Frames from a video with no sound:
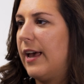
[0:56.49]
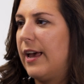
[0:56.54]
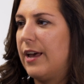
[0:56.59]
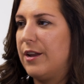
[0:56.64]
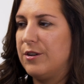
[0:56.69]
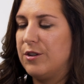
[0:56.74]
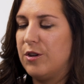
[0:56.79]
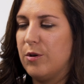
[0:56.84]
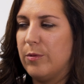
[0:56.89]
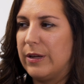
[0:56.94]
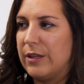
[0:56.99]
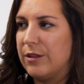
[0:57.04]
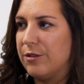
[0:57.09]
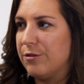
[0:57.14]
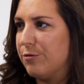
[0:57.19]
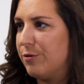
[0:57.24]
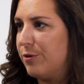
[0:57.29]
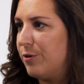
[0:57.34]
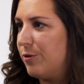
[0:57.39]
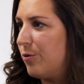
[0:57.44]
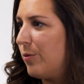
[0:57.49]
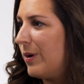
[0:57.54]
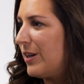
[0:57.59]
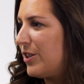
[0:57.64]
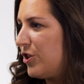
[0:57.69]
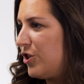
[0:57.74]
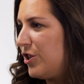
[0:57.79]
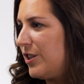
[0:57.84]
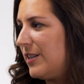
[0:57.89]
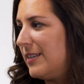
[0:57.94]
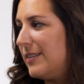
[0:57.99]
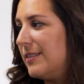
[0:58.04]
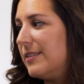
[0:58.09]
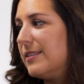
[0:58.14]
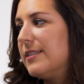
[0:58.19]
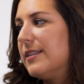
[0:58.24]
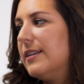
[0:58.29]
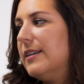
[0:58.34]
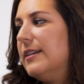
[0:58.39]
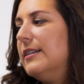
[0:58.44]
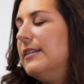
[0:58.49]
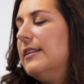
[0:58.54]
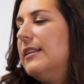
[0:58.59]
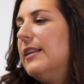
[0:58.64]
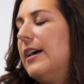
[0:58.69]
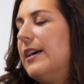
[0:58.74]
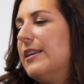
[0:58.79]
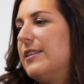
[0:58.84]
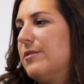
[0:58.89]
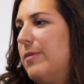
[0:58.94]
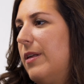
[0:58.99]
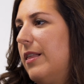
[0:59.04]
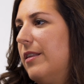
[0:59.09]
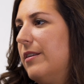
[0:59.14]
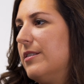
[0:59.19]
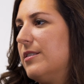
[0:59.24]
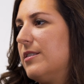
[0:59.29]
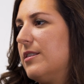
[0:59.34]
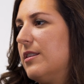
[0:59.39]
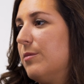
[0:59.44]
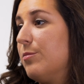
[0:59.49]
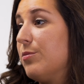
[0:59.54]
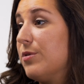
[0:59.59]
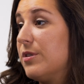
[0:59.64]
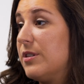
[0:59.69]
and going through questions, as well as the